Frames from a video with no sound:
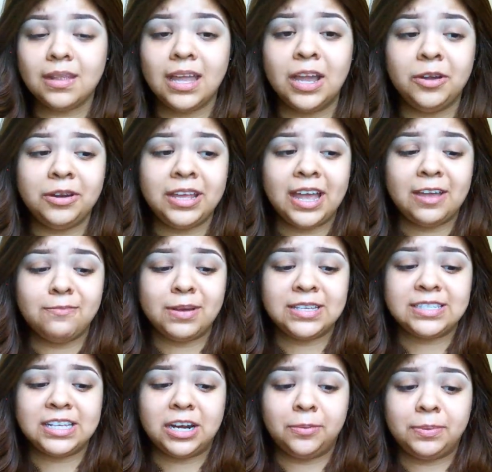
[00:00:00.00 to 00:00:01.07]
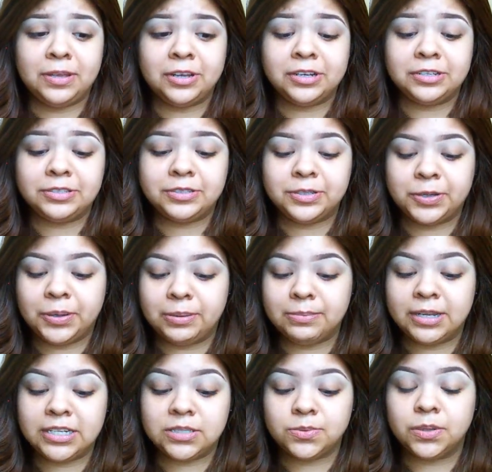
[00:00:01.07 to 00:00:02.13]
I already have my setup here, so I
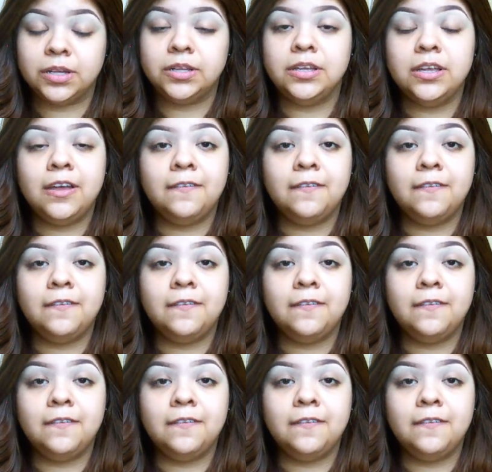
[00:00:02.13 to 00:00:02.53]
might as well